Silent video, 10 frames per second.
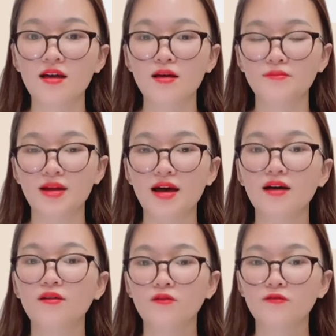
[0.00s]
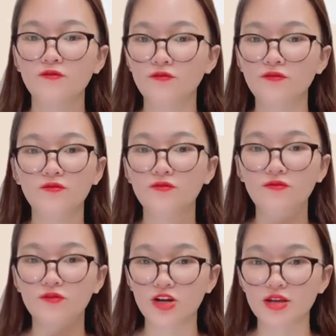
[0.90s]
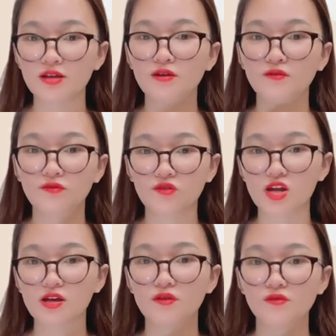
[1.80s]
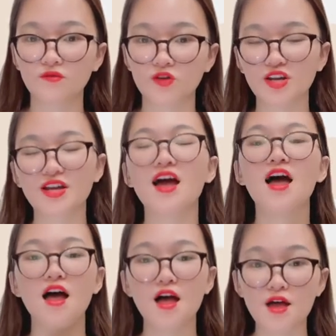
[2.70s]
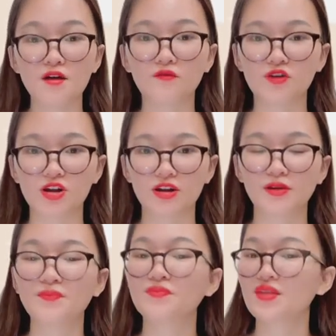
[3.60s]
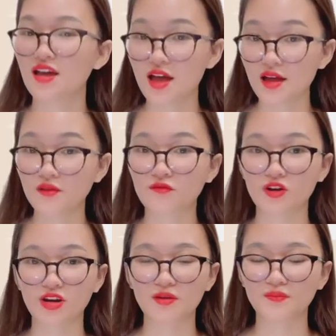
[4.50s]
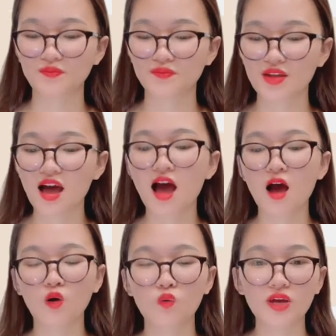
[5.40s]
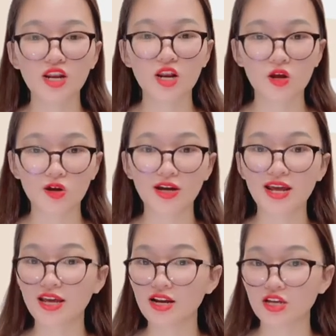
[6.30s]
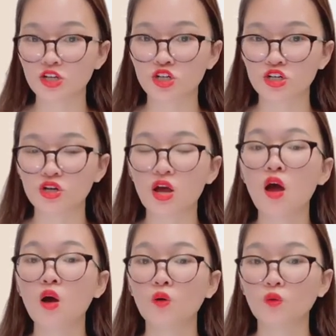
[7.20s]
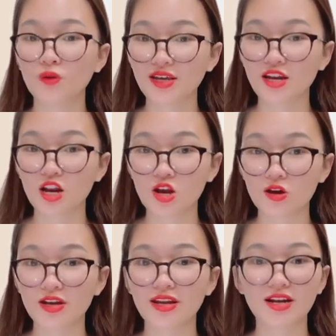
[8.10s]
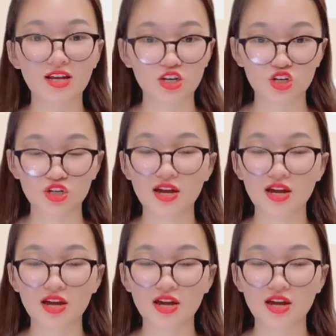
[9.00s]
mà là every every every every every we learn English we learn English